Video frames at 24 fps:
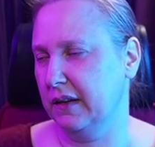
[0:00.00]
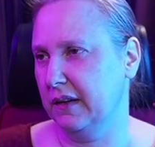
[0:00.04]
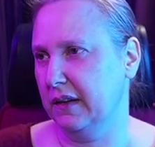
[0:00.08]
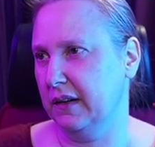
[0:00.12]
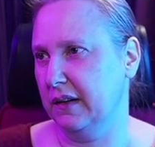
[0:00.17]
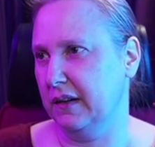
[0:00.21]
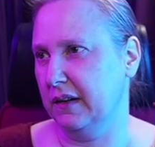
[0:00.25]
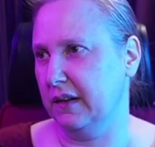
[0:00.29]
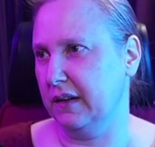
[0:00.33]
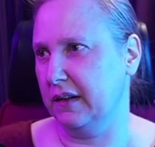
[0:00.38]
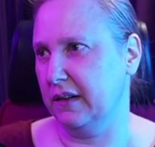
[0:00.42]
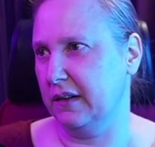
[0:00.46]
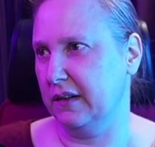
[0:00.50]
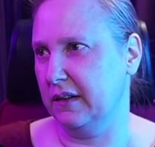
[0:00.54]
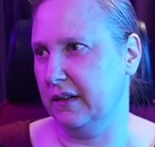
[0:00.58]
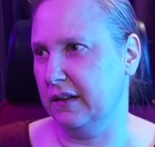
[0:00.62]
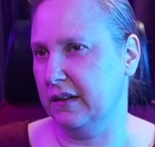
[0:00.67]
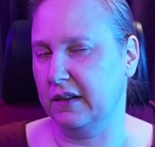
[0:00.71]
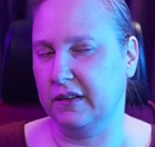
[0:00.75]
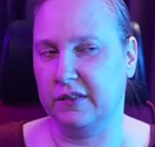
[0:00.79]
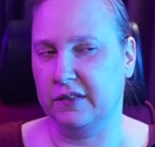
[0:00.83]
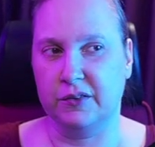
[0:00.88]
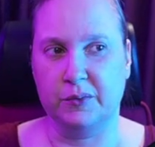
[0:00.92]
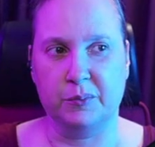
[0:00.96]

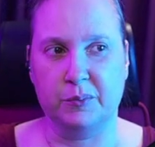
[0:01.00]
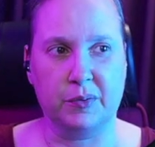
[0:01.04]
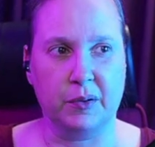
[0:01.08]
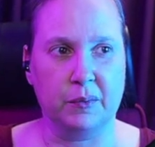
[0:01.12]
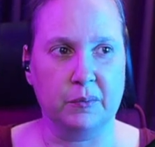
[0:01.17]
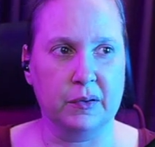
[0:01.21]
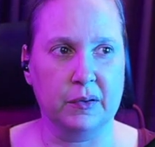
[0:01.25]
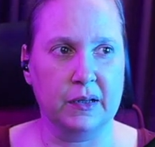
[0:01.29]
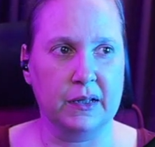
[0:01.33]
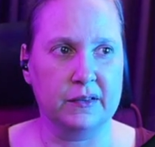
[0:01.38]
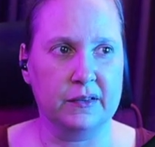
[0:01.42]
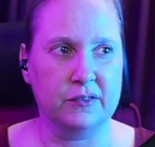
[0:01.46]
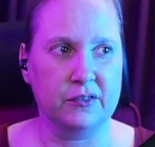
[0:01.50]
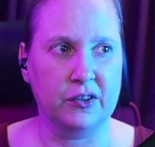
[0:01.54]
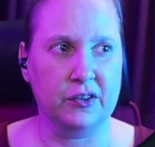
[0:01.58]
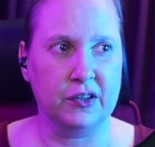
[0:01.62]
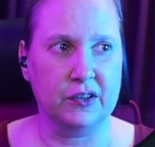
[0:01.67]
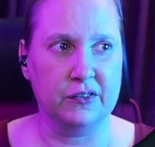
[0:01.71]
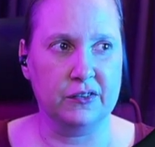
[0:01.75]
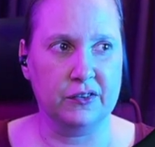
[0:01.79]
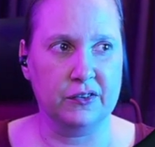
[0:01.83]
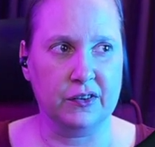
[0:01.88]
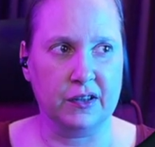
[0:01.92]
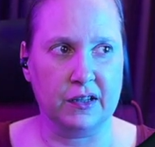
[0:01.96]
I should probably
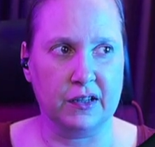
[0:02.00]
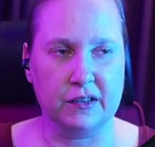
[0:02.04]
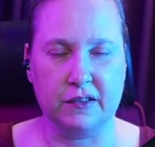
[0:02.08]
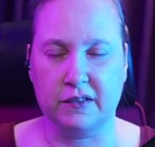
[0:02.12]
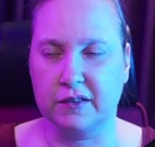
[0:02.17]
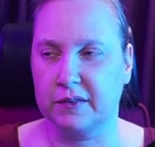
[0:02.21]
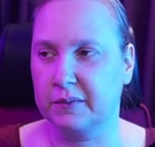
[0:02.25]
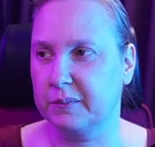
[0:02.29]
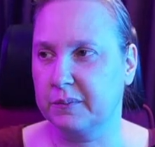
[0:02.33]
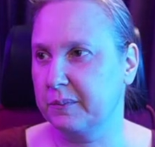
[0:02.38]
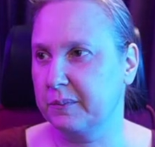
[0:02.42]
change that.